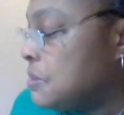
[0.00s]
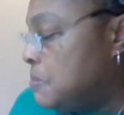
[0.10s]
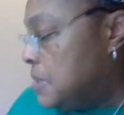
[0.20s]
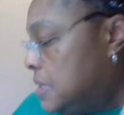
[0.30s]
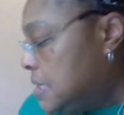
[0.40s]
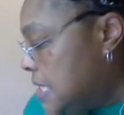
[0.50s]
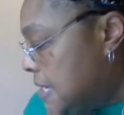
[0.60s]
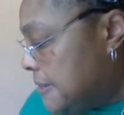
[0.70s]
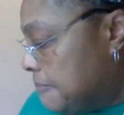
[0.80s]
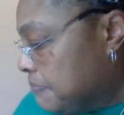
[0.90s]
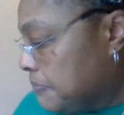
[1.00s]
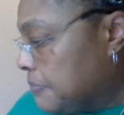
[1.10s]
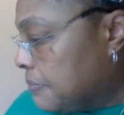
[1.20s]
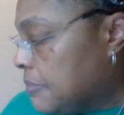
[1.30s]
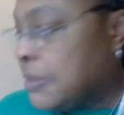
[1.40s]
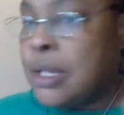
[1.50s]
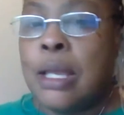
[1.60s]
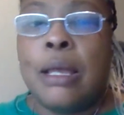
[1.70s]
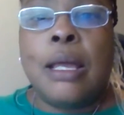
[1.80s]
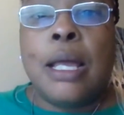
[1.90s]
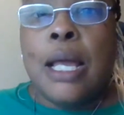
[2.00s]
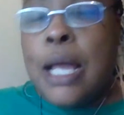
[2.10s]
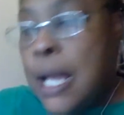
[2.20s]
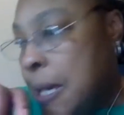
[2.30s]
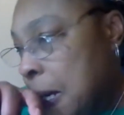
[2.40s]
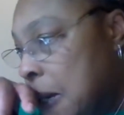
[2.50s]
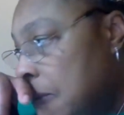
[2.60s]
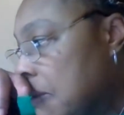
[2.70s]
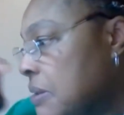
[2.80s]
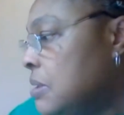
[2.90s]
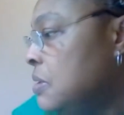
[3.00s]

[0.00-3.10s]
a busy day. I got off work a